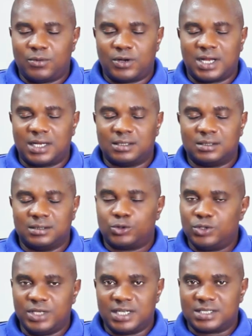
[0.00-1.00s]
more than
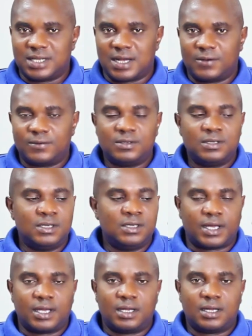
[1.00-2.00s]
two years now.
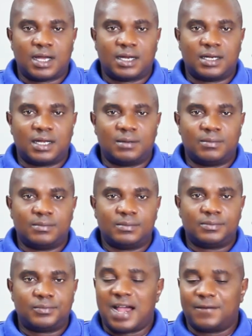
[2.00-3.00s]
Okay, and
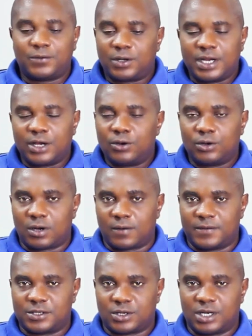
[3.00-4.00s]
um, I have done a whole lot
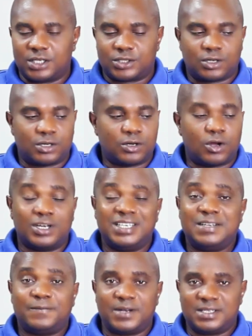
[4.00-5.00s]
of installation
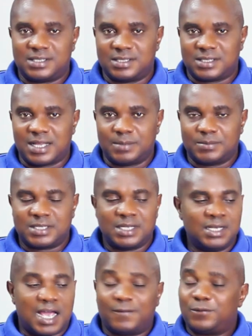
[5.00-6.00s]
on different systems.
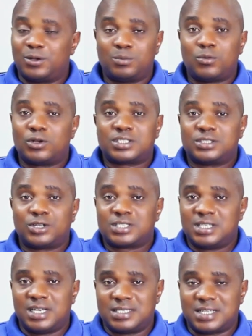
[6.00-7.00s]
I've done more,
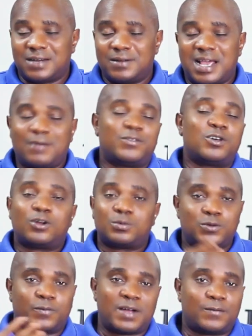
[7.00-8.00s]
nothing less than I've done
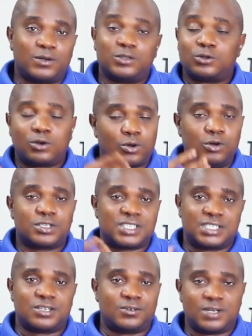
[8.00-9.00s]
up to 500, close
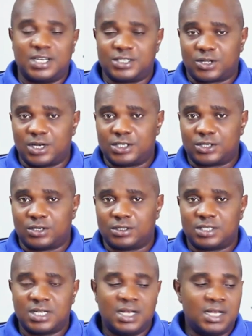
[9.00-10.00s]
to 600
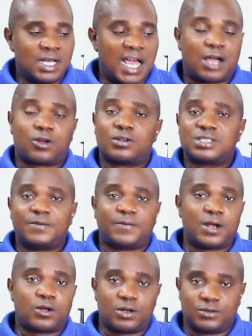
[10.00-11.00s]
installations across
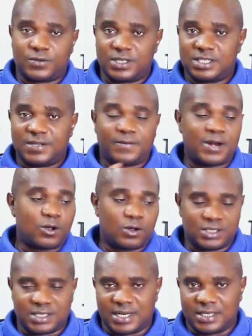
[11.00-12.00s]
different countries, different
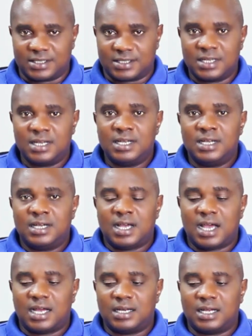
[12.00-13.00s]
continents.
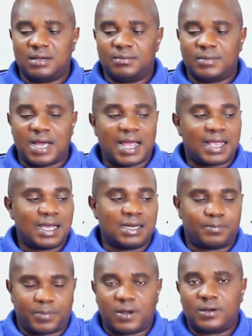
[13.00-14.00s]
And um, I
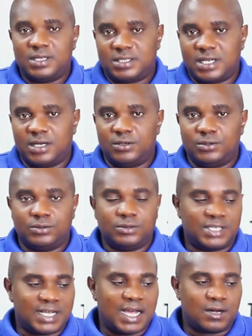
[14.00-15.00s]
can proudly tell
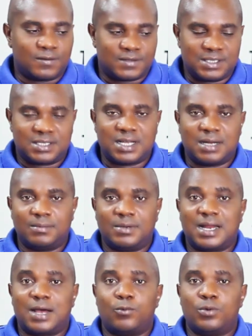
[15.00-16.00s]
you the kind of
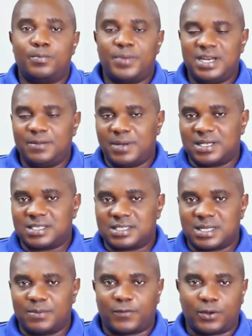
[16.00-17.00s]
system that will be the best
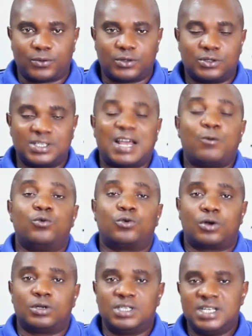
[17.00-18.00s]
system for that
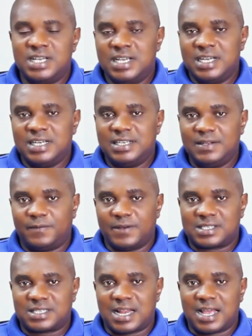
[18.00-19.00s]
will run
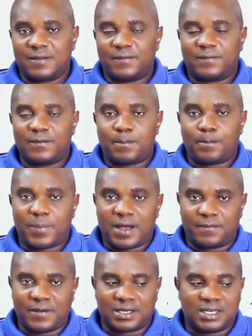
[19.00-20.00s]
DeepFaceLive
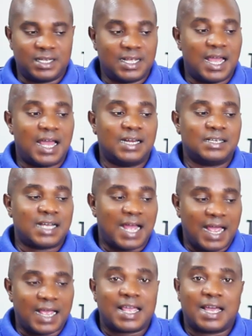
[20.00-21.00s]
perfectly. And
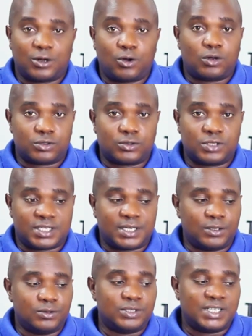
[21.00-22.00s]
I can also
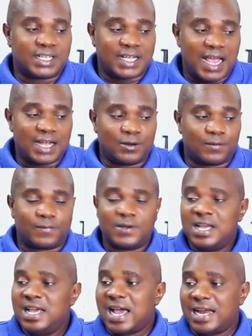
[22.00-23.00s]
tell you the kind of
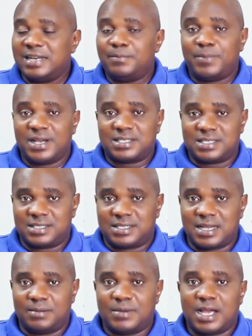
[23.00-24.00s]
and the best
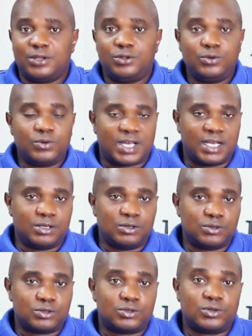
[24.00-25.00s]
system that you can
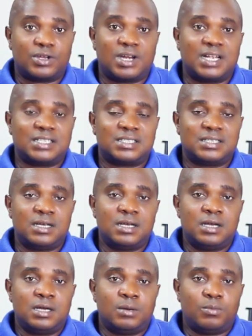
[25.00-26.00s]
use to create
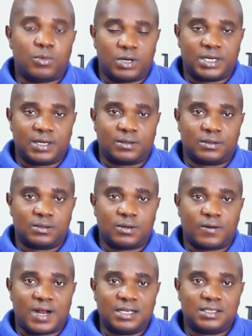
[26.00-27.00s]
model.
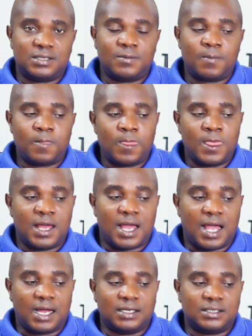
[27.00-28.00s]
All right.
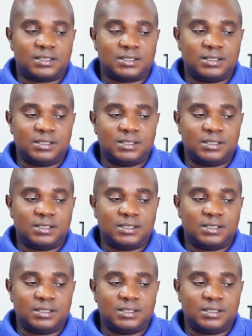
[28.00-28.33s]
And